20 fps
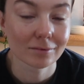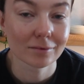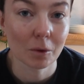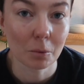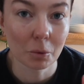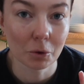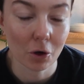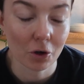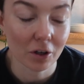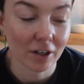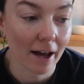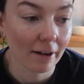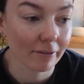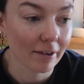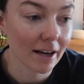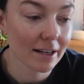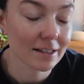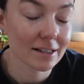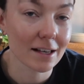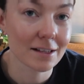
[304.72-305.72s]
We're not gonna have
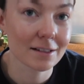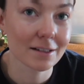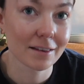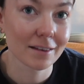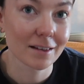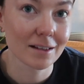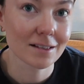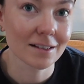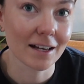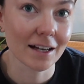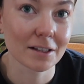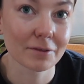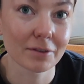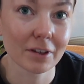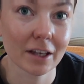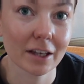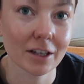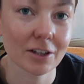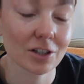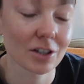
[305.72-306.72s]
access to this side of the
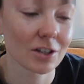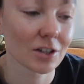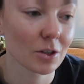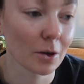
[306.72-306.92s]
kitchen,